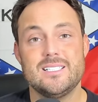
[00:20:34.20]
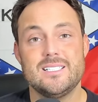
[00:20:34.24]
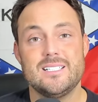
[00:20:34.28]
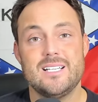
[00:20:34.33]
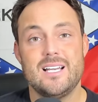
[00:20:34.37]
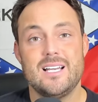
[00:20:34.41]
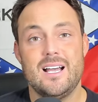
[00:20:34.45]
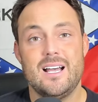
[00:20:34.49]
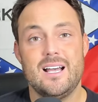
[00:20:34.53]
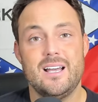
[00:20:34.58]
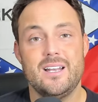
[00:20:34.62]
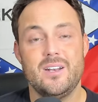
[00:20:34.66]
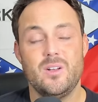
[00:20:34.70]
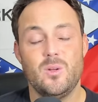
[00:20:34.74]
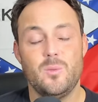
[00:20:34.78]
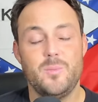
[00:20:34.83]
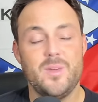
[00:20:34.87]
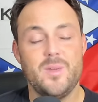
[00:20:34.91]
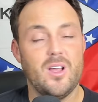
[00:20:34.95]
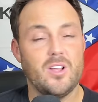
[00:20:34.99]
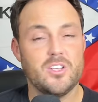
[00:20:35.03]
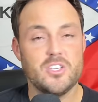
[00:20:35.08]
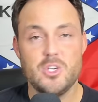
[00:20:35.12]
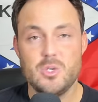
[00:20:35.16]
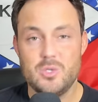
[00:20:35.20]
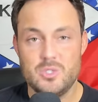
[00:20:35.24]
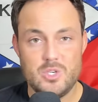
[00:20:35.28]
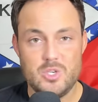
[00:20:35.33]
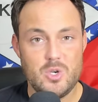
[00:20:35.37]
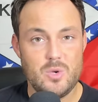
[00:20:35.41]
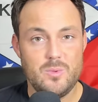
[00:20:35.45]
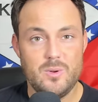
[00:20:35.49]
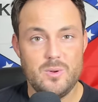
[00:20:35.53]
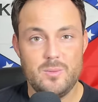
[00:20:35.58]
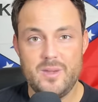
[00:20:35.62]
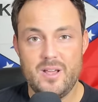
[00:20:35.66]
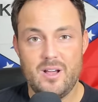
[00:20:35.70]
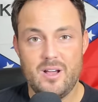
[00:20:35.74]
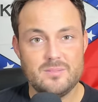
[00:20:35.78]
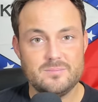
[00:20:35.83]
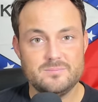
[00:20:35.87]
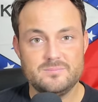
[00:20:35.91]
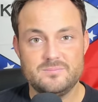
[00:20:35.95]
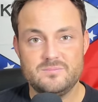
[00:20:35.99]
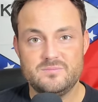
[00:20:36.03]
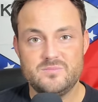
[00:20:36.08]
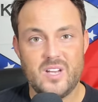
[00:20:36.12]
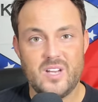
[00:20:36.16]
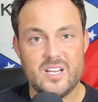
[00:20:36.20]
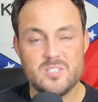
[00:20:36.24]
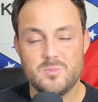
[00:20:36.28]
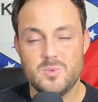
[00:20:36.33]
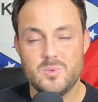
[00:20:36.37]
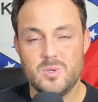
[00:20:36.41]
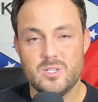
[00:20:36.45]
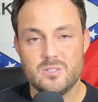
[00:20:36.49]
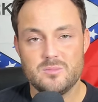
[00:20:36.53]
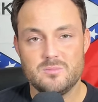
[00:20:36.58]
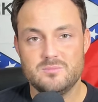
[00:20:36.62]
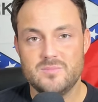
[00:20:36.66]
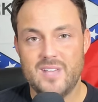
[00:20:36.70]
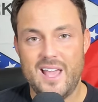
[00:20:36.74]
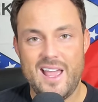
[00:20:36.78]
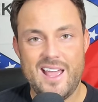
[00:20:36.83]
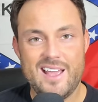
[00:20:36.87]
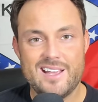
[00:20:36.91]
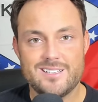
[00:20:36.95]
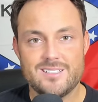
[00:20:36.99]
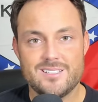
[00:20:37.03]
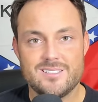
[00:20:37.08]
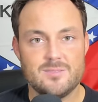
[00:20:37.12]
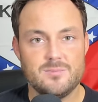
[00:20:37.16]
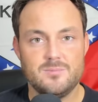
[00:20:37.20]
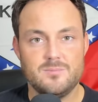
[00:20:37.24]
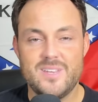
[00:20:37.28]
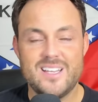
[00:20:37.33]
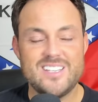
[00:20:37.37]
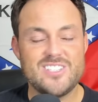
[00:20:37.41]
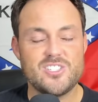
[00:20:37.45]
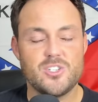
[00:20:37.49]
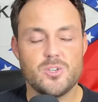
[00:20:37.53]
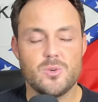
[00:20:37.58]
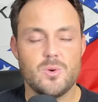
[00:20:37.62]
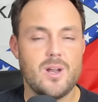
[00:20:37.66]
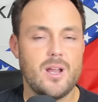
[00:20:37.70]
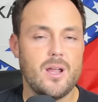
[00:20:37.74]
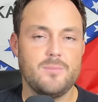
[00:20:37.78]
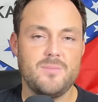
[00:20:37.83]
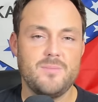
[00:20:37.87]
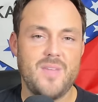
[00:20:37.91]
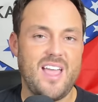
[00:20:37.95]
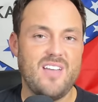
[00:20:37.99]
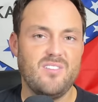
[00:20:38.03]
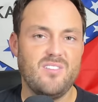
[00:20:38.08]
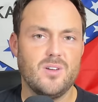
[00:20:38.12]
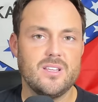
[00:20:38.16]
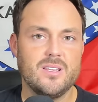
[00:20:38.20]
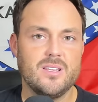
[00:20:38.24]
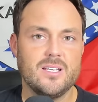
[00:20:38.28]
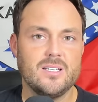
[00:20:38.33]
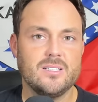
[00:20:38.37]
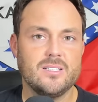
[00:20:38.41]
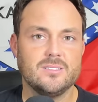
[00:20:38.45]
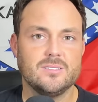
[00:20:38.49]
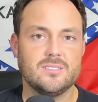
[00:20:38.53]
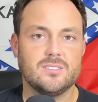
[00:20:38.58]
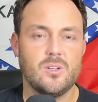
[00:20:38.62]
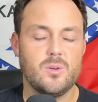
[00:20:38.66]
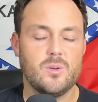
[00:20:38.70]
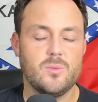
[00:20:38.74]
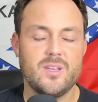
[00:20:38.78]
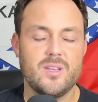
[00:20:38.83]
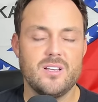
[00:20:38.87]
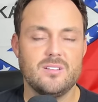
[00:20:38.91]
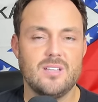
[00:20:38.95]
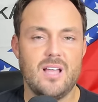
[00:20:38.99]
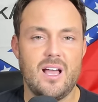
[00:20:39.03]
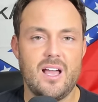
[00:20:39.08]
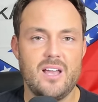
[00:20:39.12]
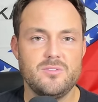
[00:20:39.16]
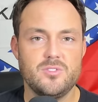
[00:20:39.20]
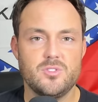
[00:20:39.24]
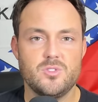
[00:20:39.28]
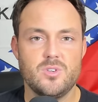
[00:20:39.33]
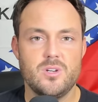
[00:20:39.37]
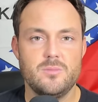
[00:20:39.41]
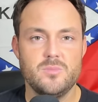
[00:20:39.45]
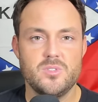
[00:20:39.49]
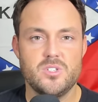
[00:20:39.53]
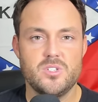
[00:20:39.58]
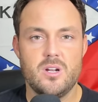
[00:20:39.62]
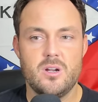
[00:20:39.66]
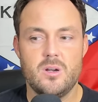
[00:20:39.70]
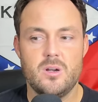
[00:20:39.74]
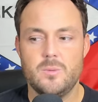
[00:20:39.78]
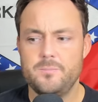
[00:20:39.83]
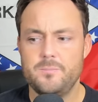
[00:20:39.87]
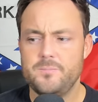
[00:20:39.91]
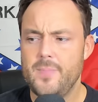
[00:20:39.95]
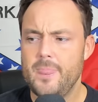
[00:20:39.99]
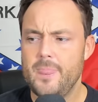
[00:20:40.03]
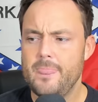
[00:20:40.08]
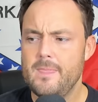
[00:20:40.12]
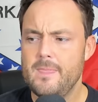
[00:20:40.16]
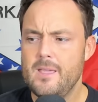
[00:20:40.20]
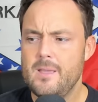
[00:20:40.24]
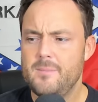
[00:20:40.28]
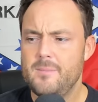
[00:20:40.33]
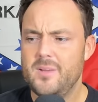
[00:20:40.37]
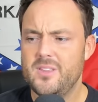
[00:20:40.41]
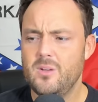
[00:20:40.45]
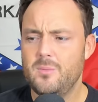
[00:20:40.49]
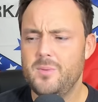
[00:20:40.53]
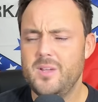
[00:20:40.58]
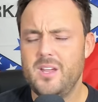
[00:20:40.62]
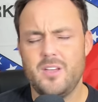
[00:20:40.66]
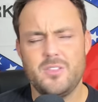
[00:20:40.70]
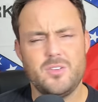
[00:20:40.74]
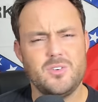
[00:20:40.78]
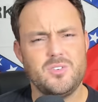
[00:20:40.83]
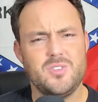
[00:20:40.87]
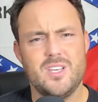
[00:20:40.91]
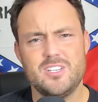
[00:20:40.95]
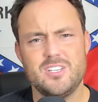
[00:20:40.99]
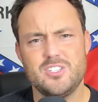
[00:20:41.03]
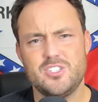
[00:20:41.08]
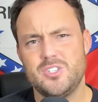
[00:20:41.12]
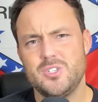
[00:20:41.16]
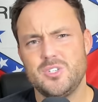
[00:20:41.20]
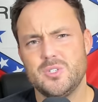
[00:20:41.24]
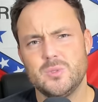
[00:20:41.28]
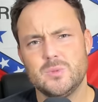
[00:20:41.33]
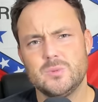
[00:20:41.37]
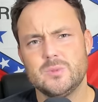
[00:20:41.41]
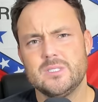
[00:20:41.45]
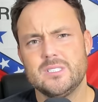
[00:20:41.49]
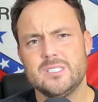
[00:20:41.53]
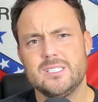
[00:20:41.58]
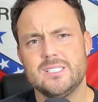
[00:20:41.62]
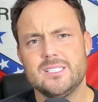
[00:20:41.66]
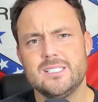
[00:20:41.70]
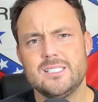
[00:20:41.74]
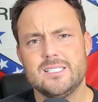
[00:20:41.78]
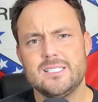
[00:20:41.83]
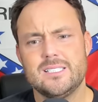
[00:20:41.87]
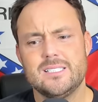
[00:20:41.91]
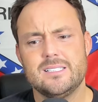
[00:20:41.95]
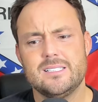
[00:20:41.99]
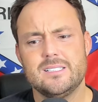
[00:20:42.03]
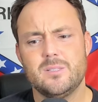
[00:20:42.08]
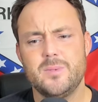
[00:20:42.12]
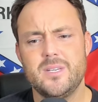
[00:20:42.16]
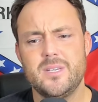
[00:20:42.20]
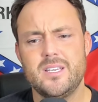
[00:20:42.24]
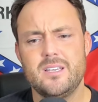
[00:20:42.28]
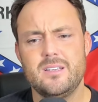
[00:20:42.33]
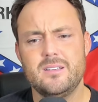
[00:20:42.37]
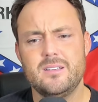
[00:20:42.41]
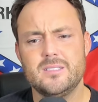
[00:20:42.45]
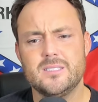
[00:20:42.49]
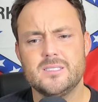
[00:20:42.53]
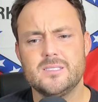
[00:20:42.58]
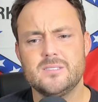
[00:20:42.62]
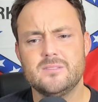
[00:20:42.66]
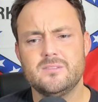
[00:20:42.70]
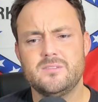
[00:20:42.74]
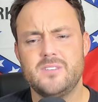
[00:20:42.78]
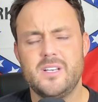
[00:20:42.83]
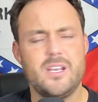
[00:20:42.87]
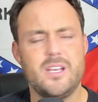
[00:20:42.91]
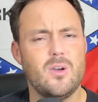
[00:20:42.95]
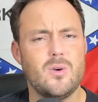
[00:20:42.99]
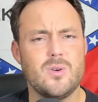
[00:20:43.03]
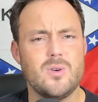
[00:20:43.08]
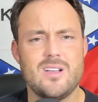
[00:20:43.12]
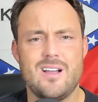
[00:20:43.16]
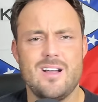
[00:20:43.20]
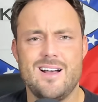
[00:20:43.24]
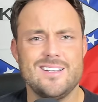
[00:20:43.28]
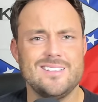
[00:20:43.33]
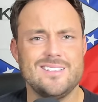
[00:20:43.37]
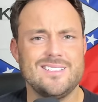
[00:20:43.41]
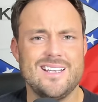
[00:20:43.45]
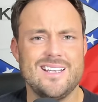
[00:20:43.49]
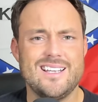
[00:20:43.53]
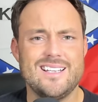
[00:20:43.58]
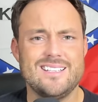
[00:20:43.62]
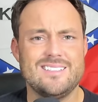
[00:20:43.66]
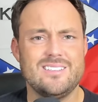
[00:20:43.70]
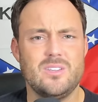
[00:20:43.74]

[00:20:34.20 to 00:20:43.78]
Uh, and it'll be on YouTube. It'll be on Facebook, X, Instagram, everything. So it'll be a live stream show. But there'll be other things too. There'll be video content.